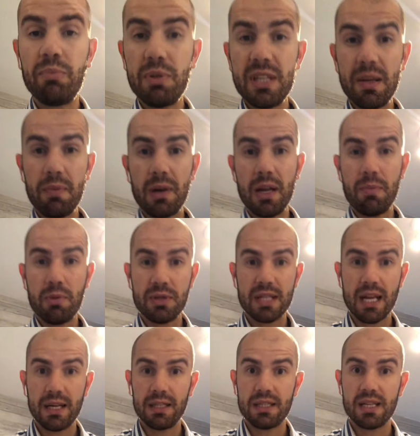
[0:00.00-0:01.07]
Typically
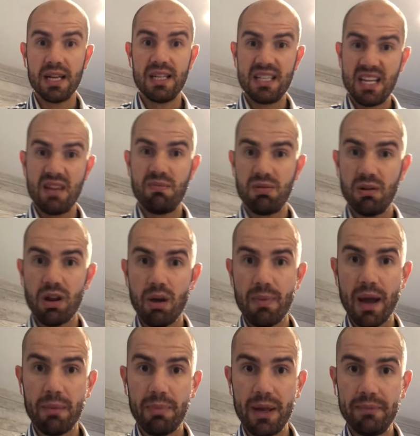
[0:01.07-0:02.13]
present a deep low
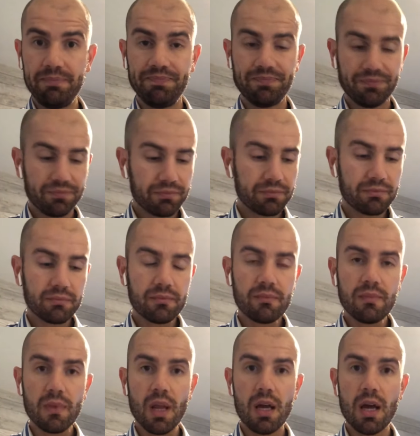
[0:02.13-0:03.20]
back pain.
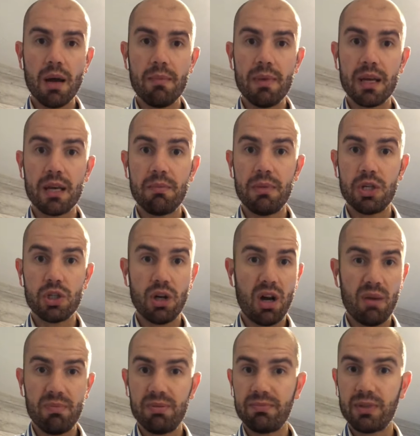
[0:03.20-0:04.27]
It can be
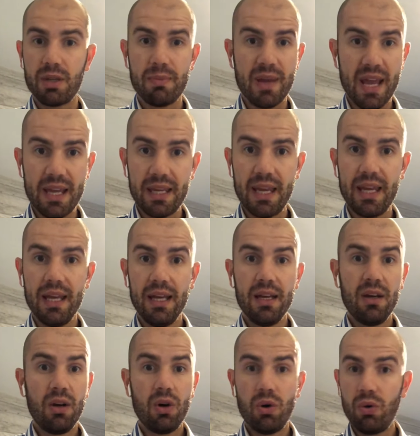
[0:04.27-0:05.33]
sharp, it can be achy,
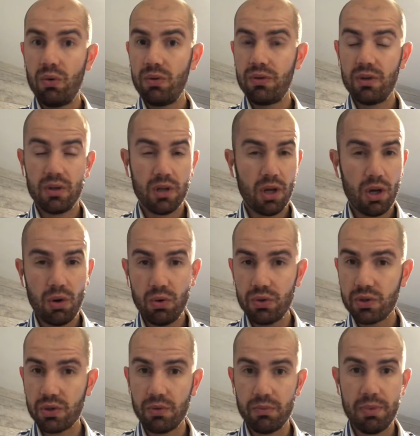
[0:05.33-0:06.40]
or the whole
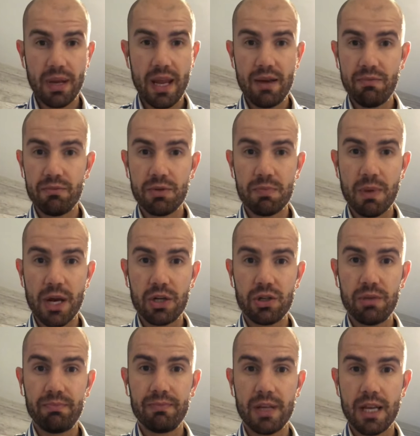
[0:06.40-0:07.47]
sort of pain
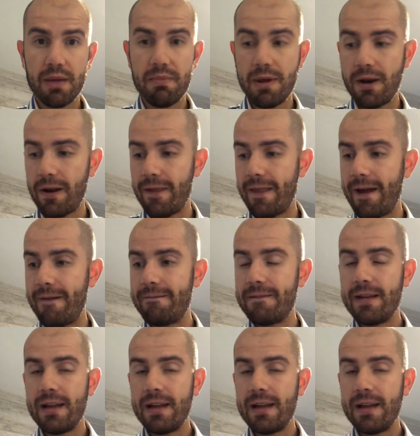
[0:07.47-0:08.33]
spectrum, it can be like that.